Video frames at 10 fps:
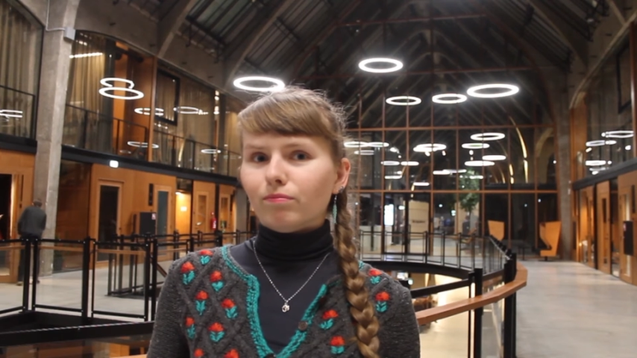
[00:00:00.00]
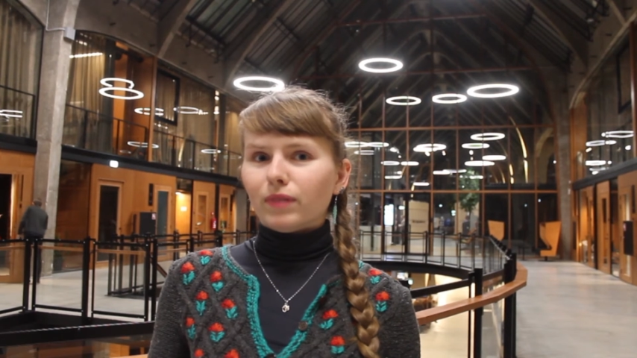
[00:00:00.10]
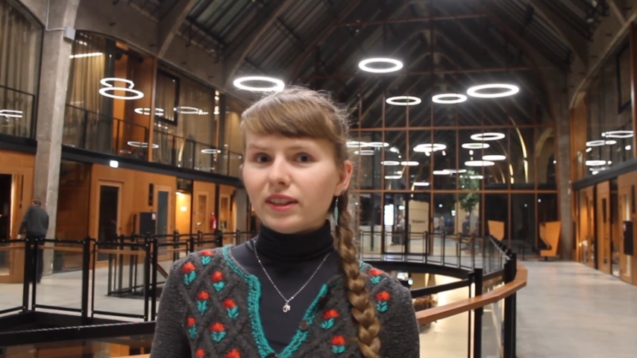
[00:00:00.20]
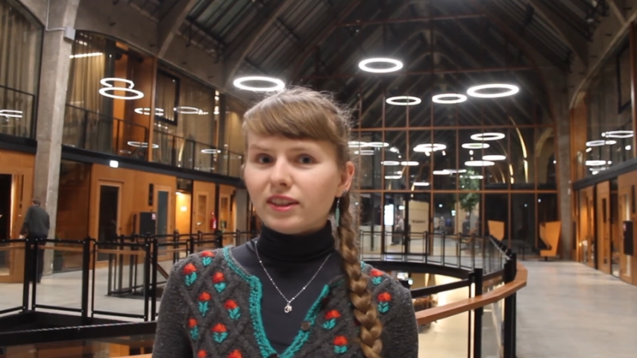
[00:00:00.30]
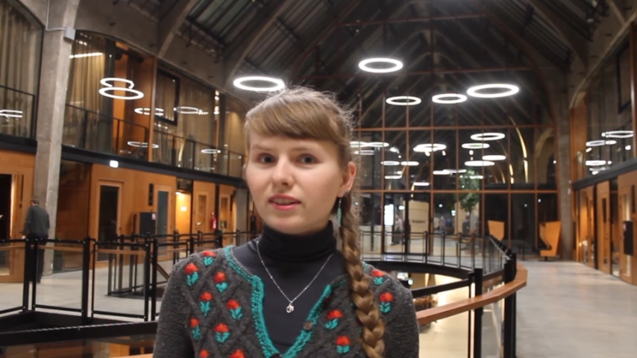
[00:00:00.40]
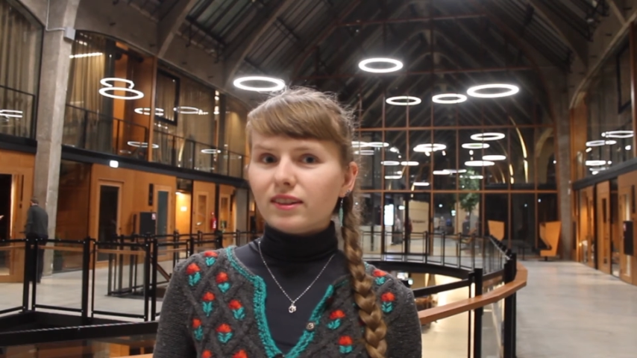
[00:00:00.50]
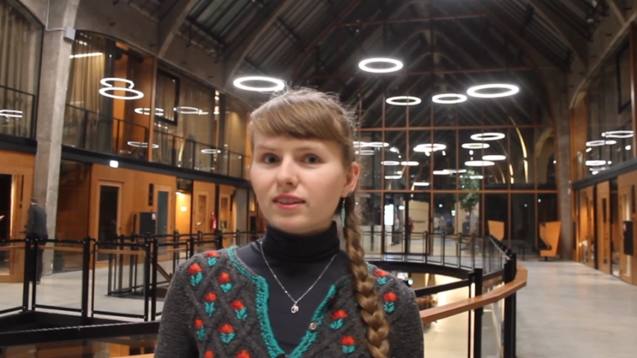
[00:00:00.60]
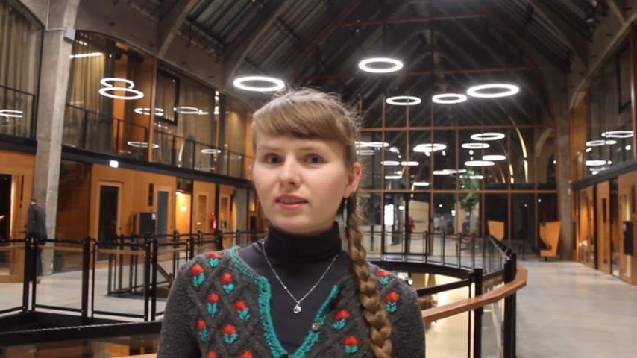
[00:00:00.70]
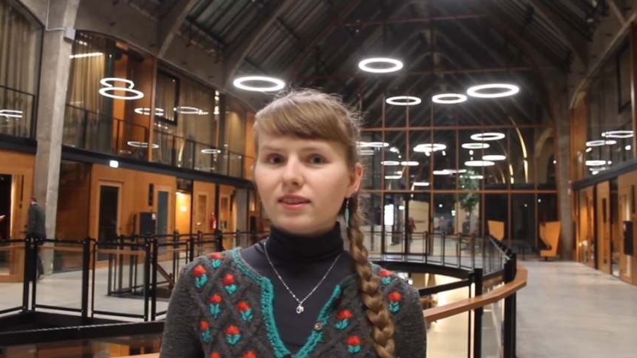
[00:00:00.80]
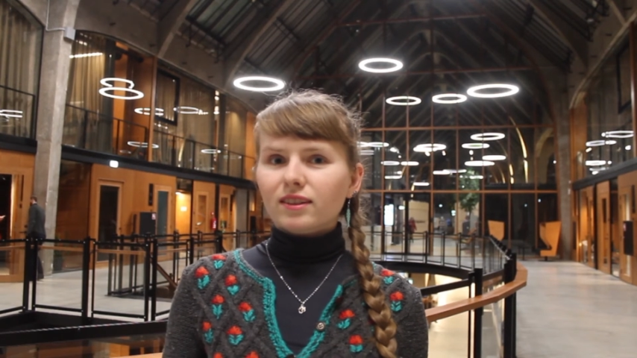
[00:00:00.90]

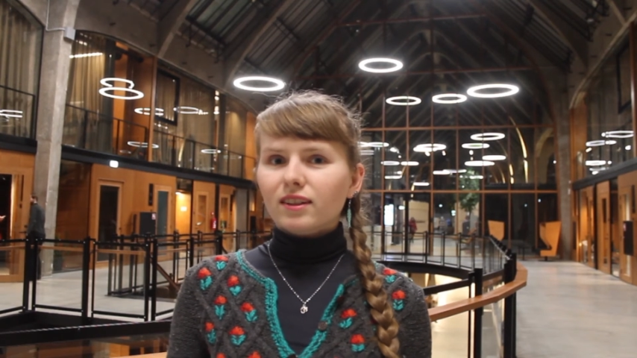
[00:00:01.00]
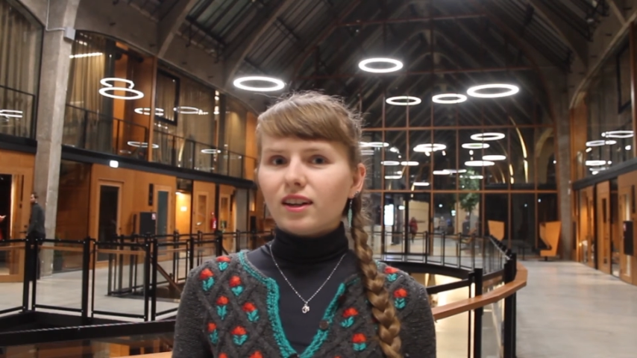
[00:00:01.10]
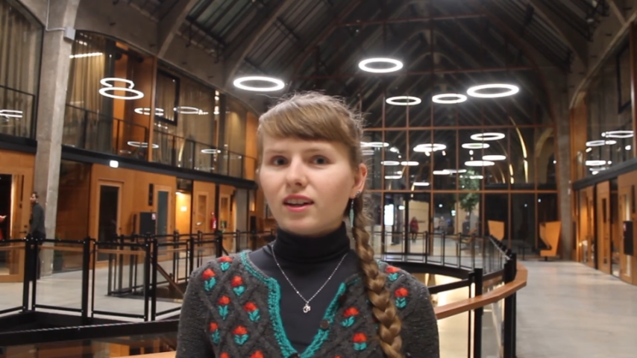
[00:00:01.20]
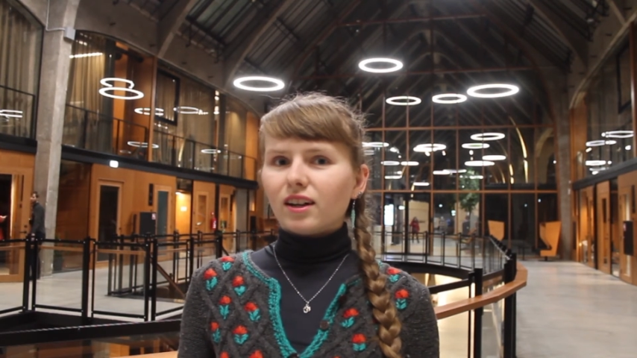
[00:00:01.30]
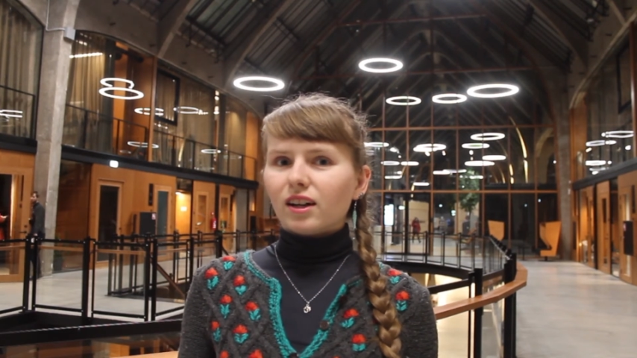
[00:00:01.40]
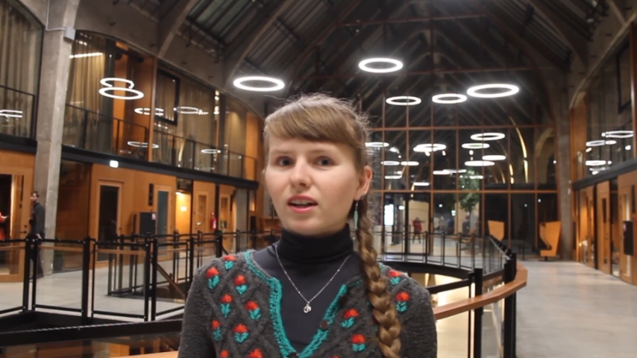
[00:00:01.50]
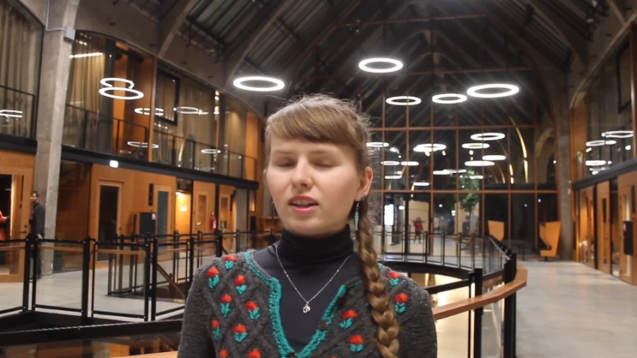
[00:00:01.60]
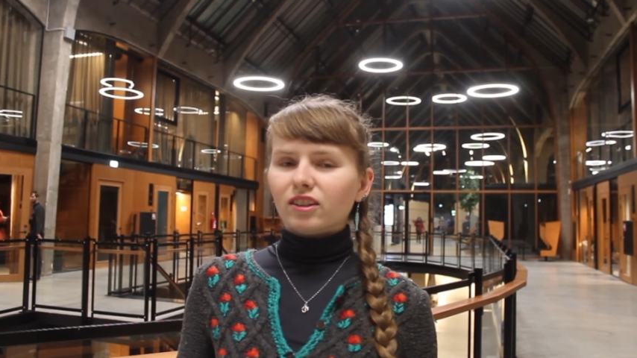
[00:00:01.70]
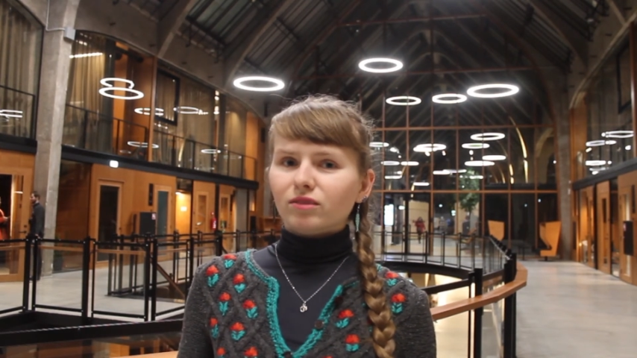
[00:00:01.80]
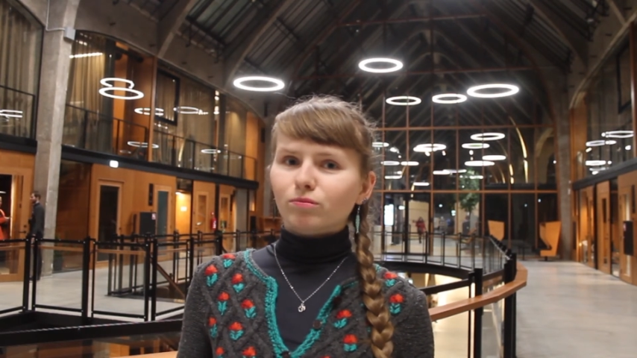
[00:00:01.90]

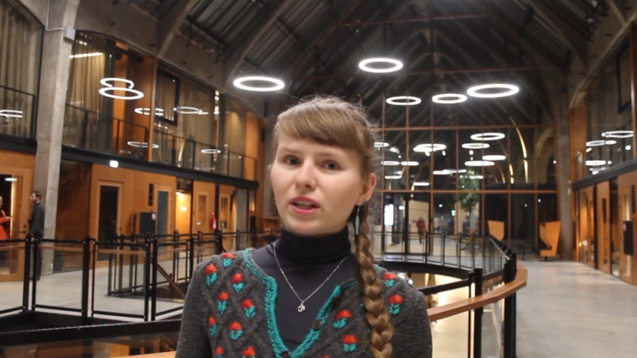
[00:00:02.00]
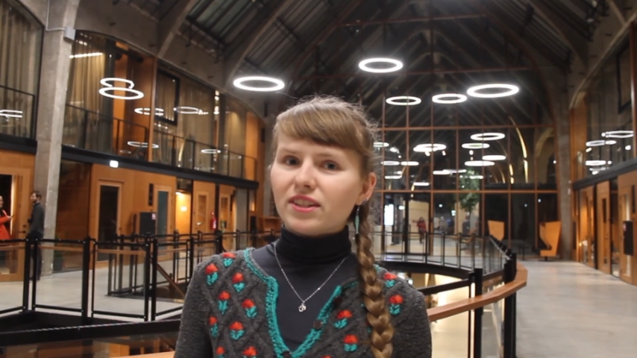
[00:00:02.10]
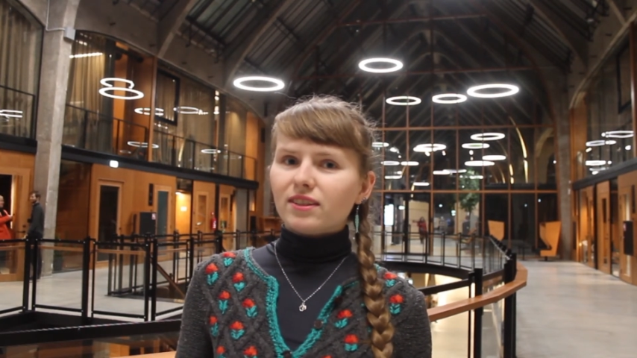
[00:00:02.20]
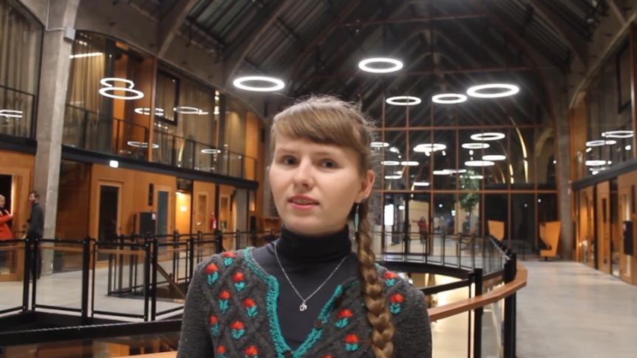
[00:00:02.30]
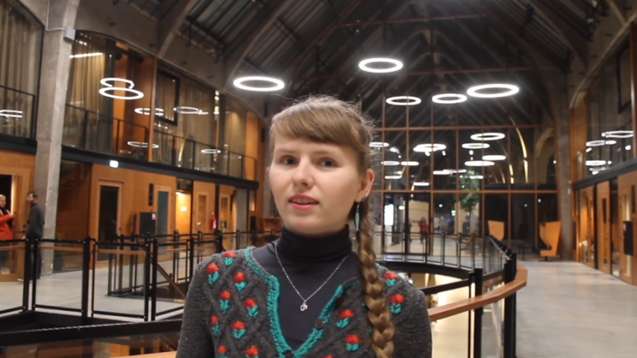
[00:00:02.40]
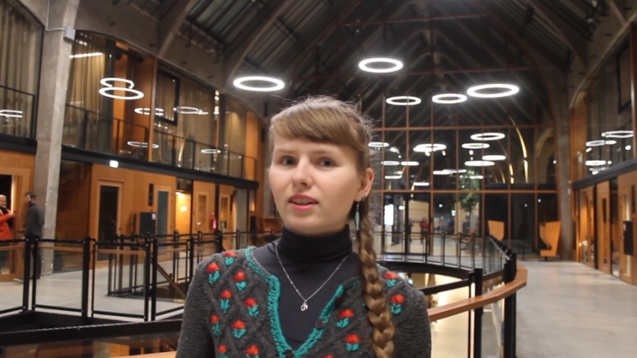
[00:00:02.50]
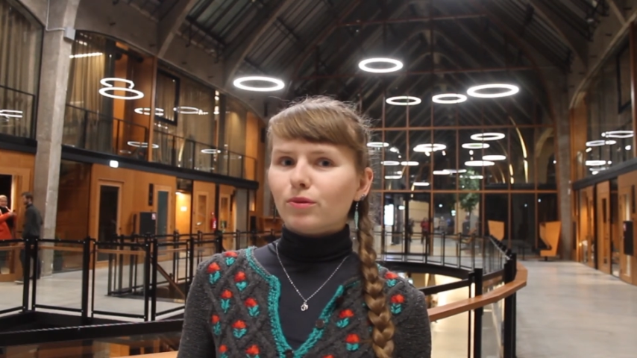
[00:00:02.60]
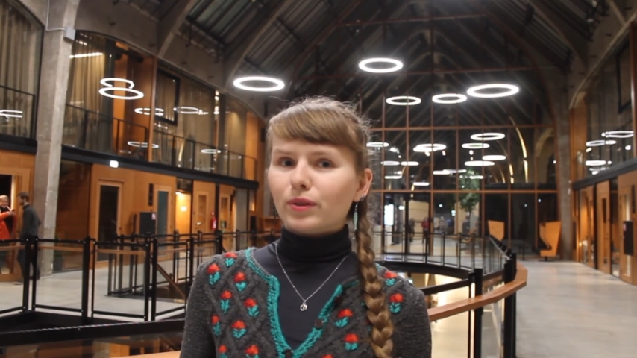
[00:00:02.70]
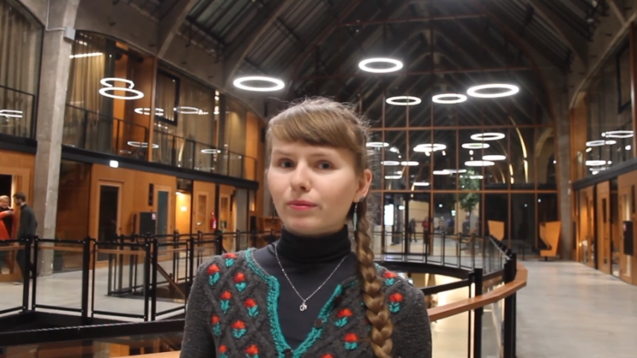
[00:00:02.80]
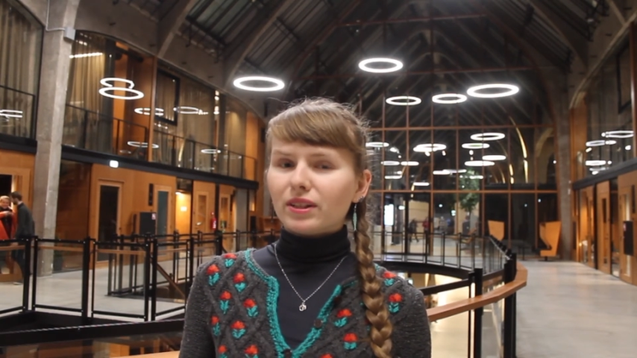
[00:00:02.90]
bandit-based
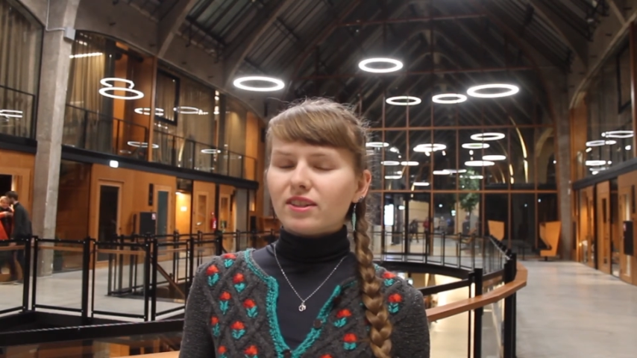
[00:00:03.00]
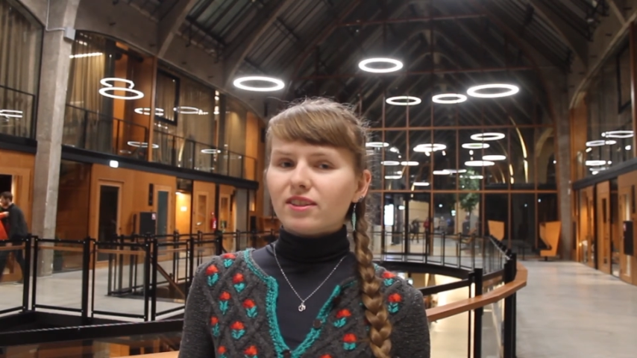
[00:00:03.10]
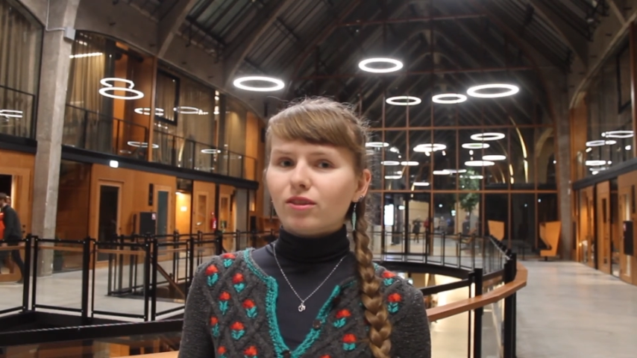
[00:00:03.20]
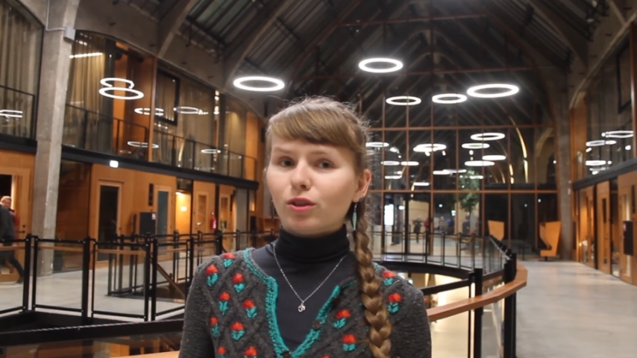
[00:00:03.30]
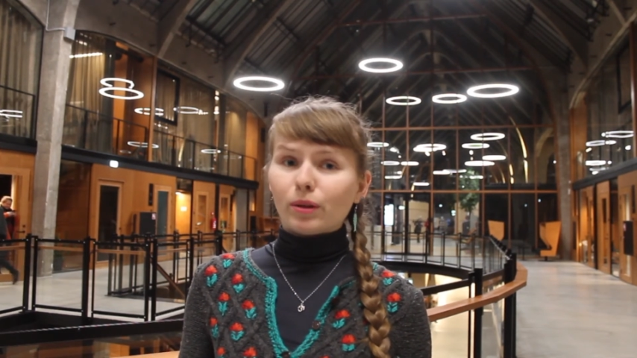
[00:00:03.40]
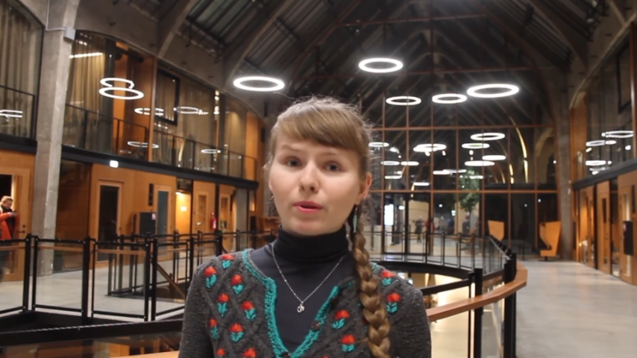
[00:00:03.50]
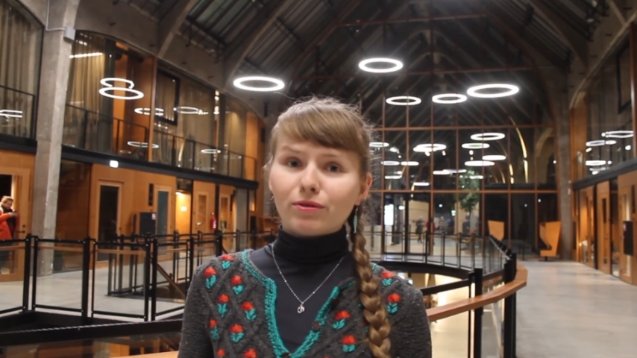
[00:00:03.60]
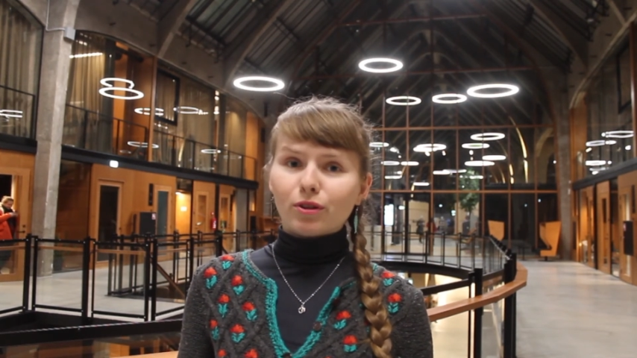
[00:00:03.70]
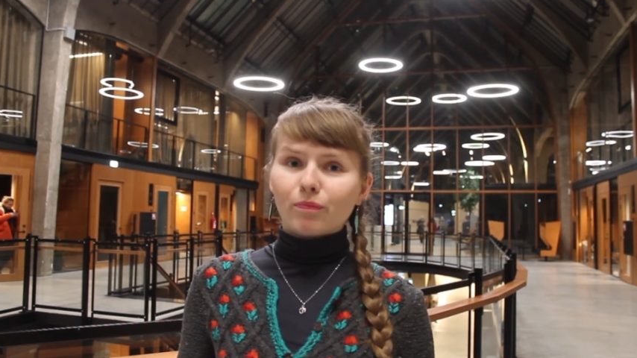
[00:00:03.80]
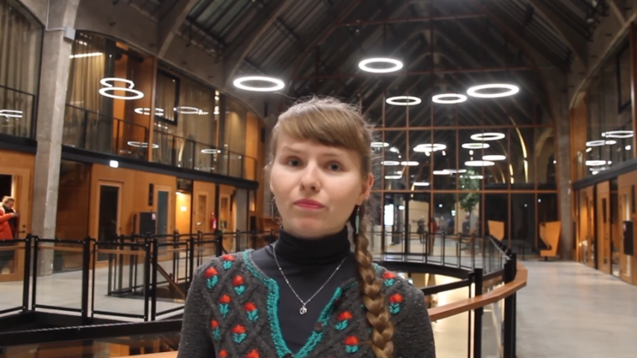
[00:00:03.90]
experiments, to name a
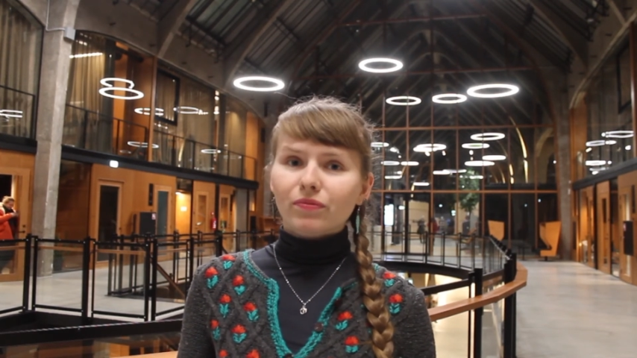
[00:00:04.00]
few.